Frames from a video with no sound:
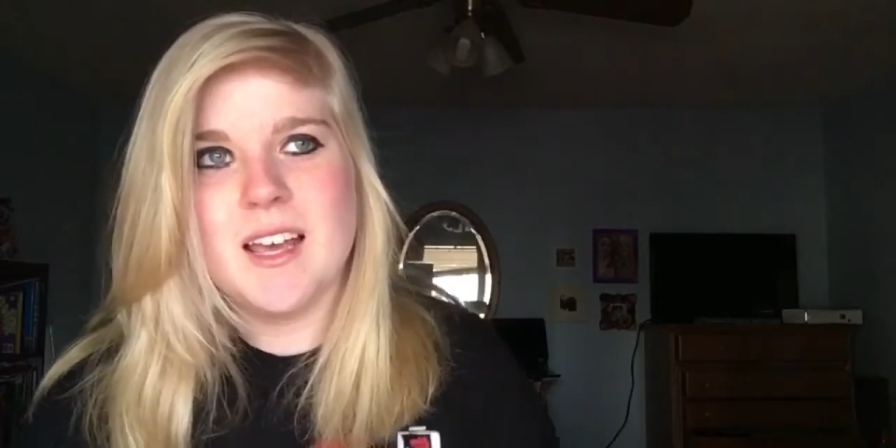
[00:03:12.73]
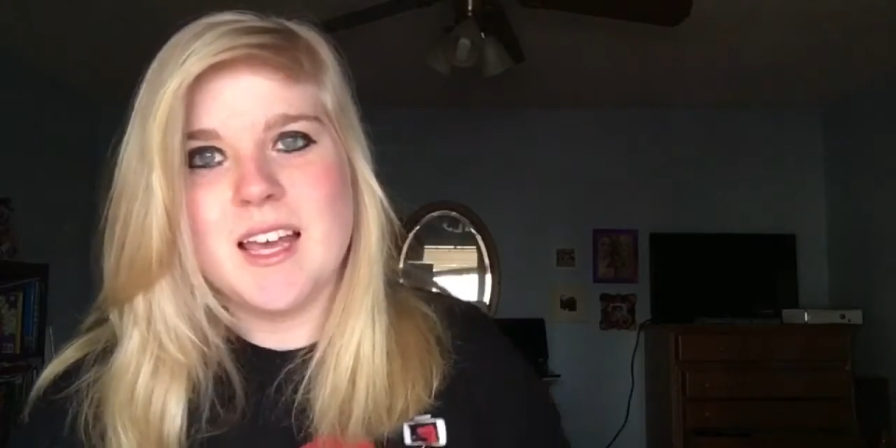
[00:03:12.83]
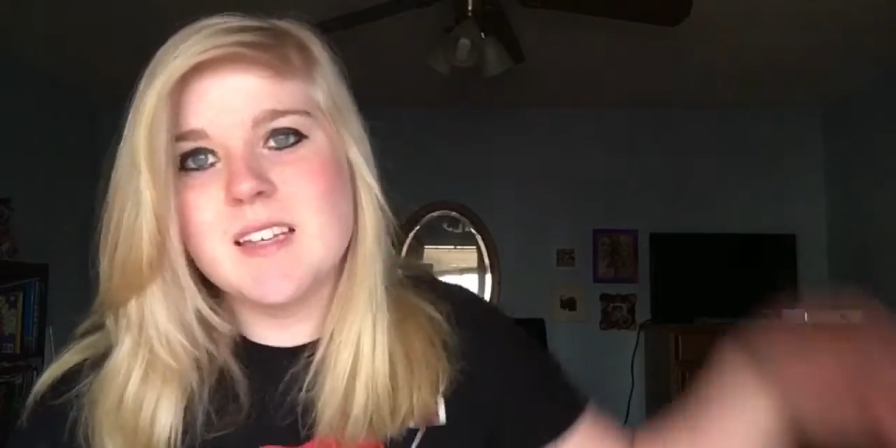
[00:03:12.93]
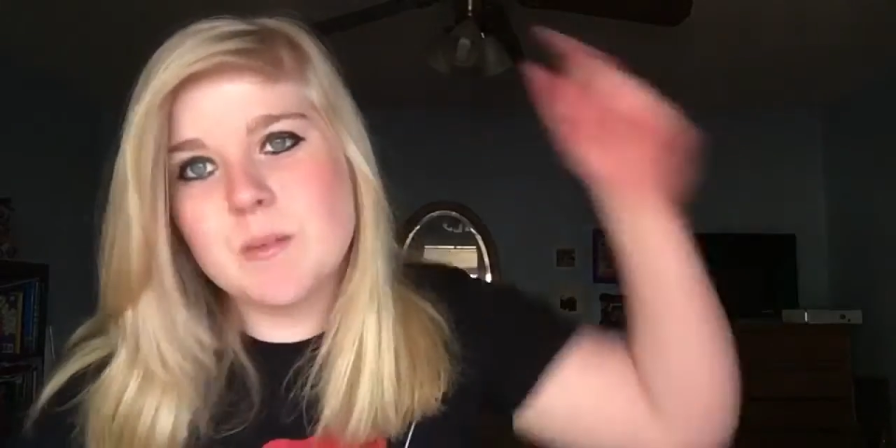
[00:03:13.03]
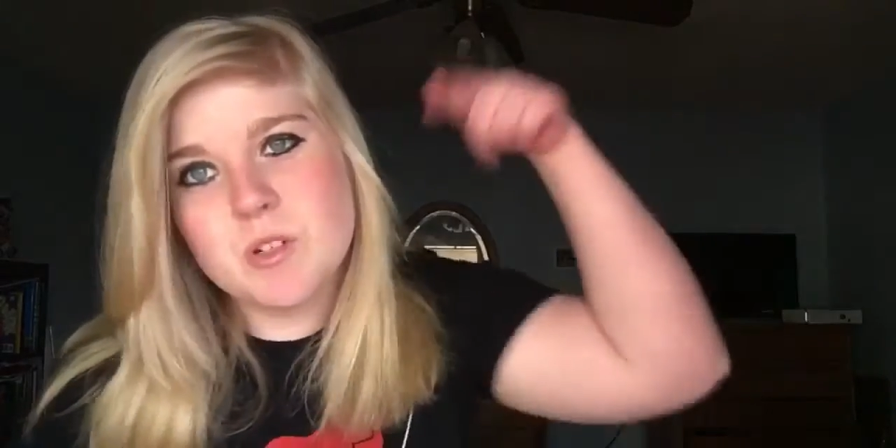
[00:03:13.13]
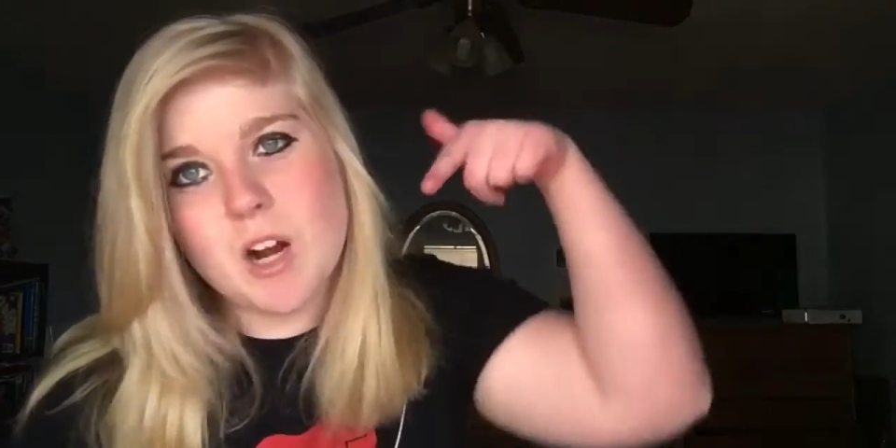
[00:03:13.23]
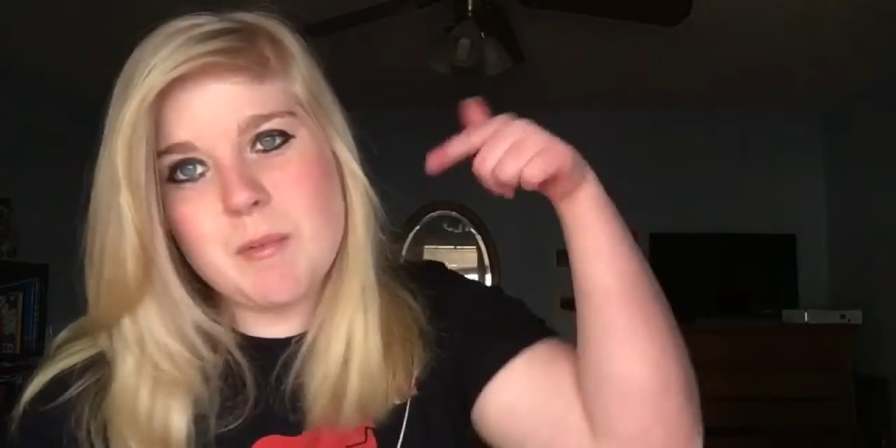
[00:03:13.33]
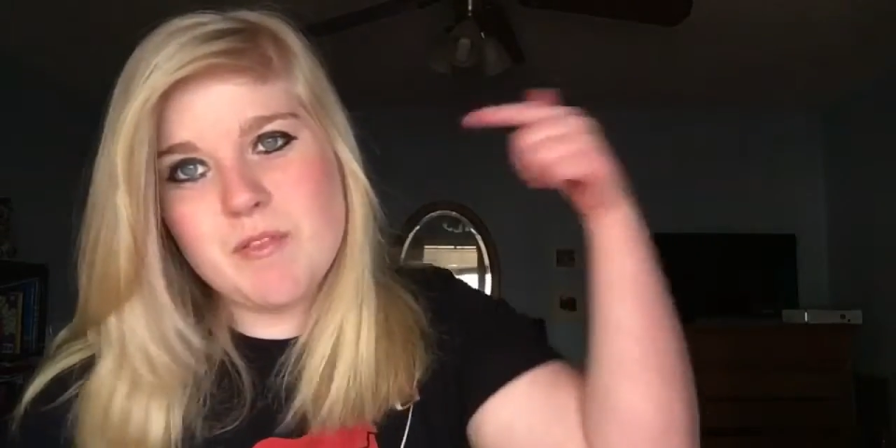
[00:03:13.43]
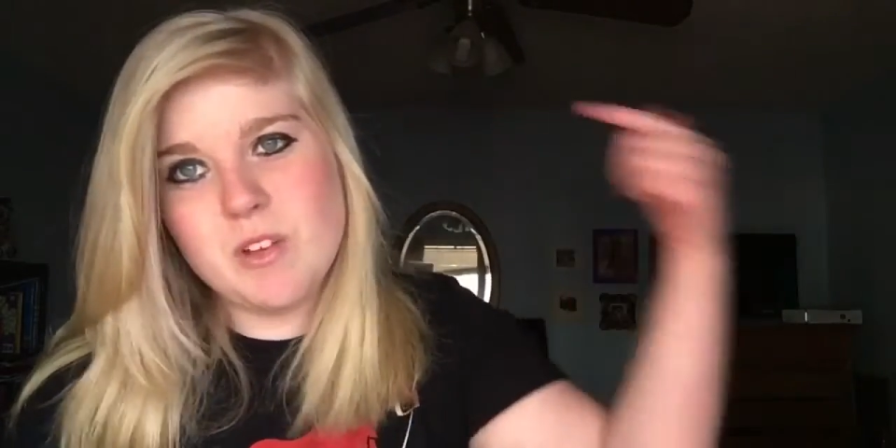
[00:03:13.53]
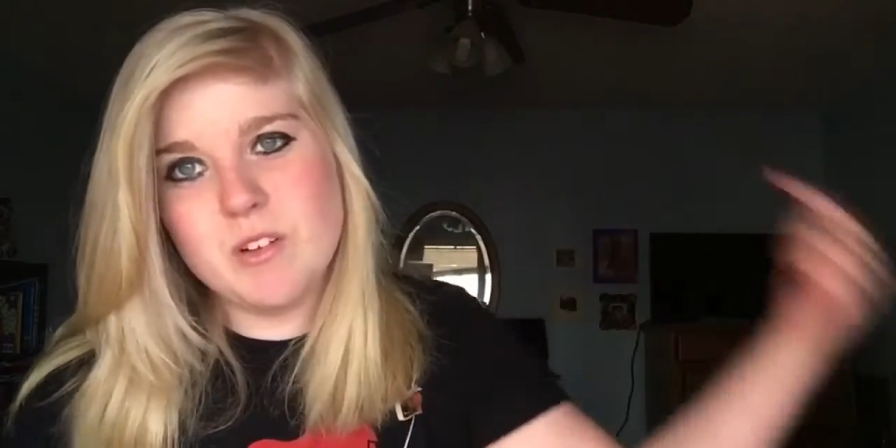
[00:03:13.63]
Hit subscribe
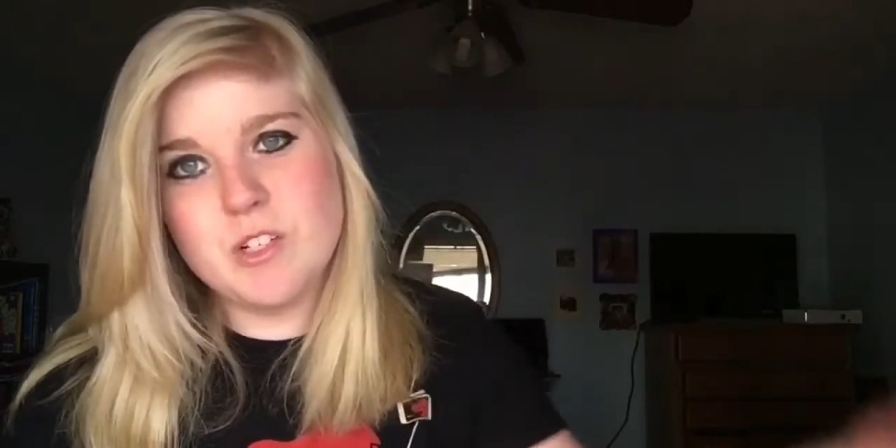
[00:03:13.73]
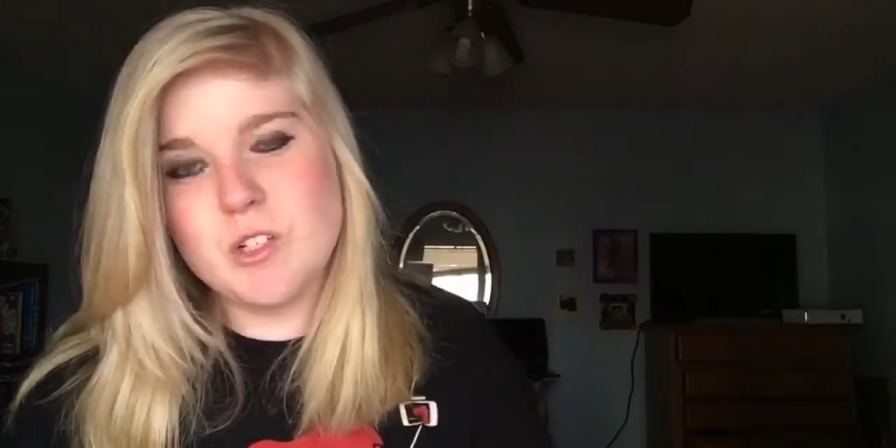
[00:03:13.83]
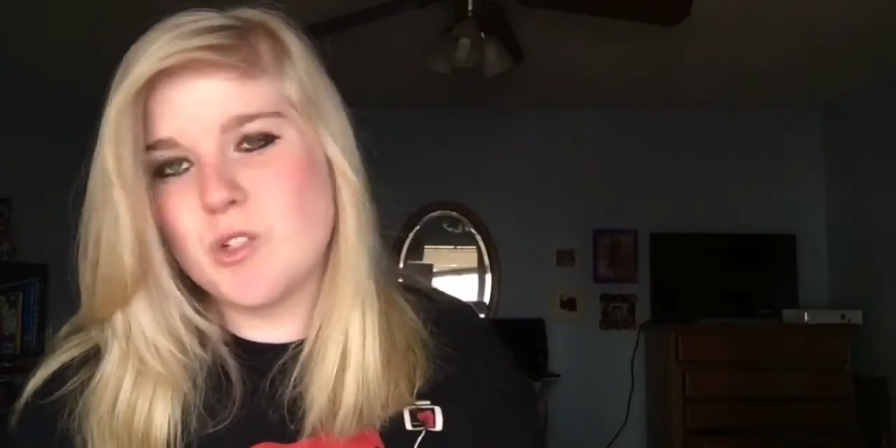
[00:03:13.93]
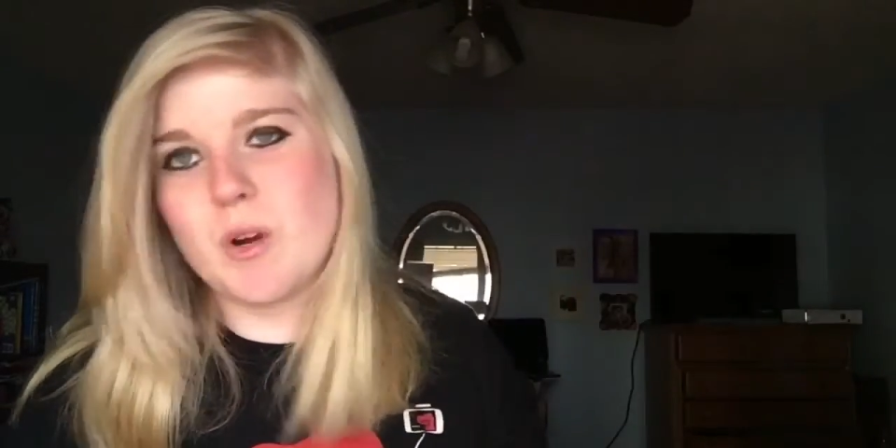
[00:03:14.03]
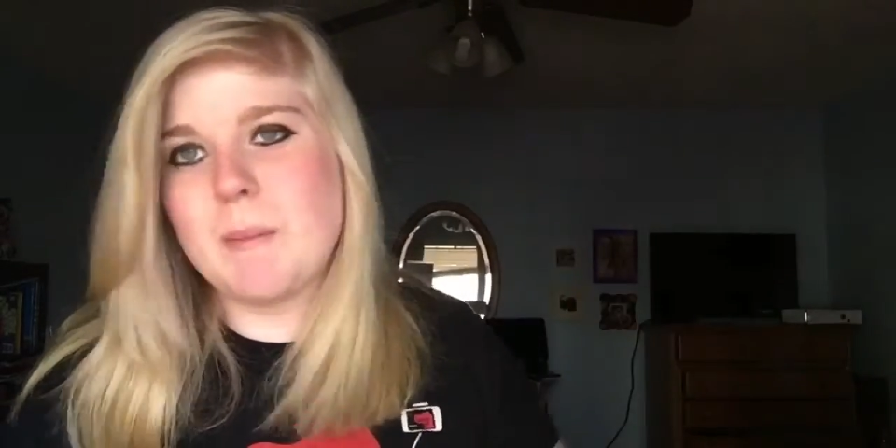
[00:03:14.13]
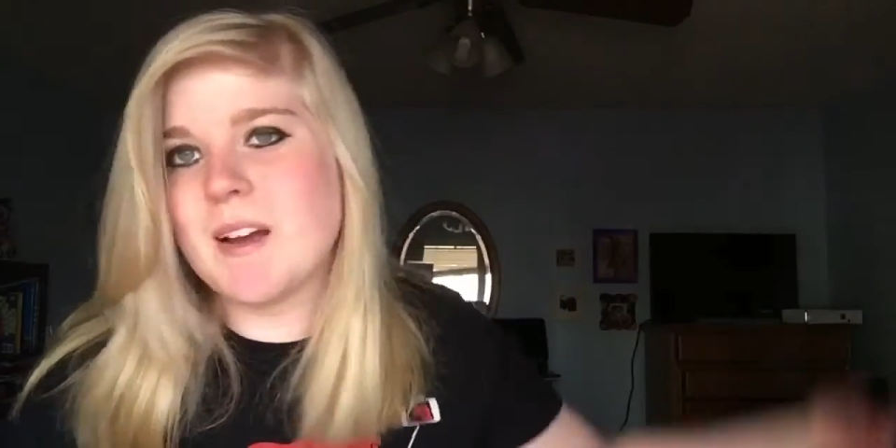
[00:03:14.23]
if you enjoy